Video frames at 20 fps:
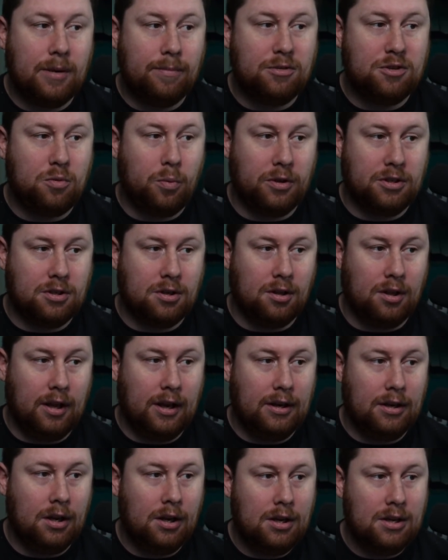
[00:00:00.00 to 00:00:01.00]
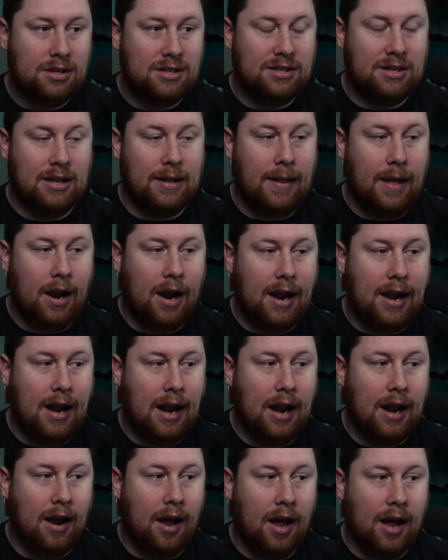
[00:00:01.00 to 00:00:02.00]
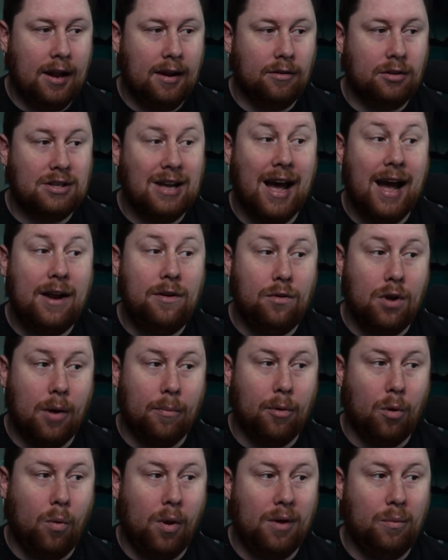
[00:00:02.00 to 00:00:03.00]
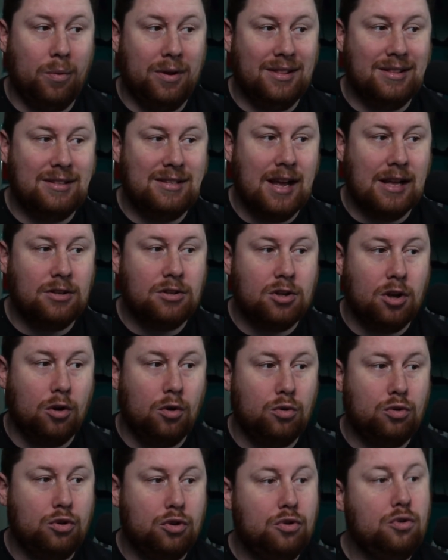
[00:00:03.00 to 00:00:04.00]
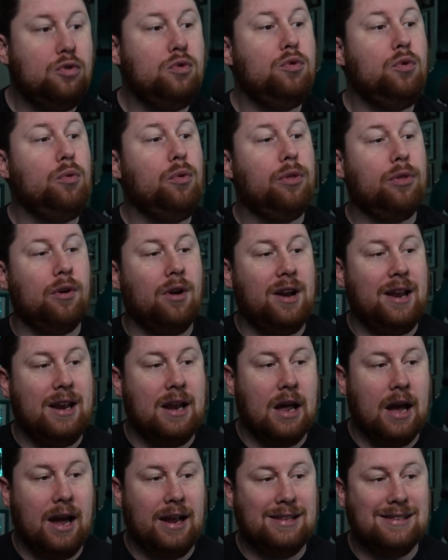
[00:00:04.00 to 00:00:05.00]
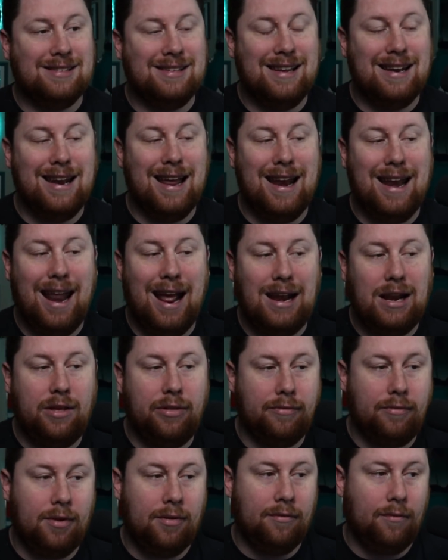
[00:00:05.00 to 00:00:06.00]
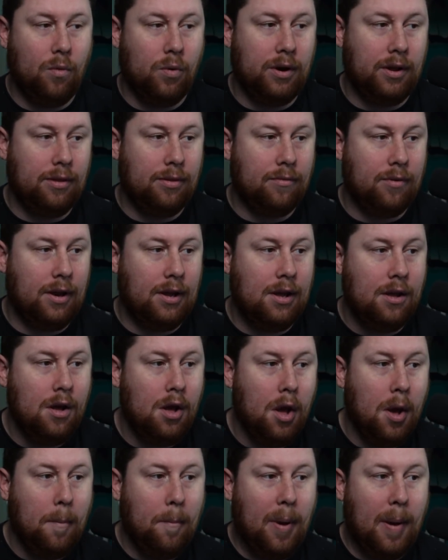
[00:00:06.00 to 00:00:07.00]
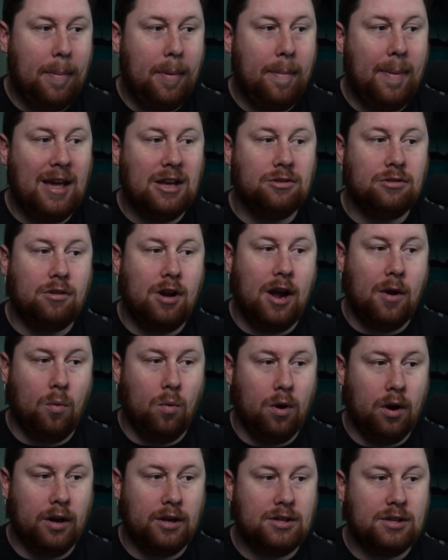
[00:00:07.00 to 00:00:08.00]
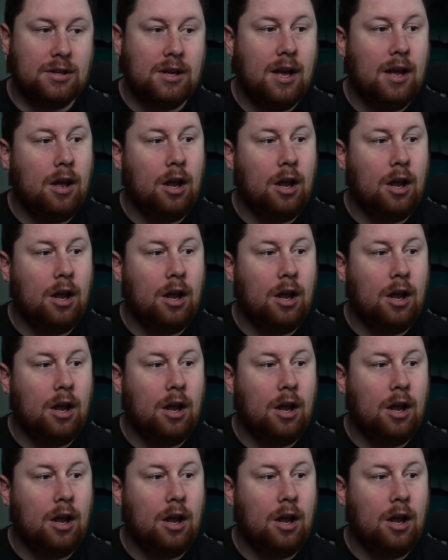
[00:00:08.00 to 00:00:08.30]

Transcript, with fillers: Up Switzerland sitting there at uh, tied number one with Denzo 239 sitting at 93 and 43. Puppet Master at Works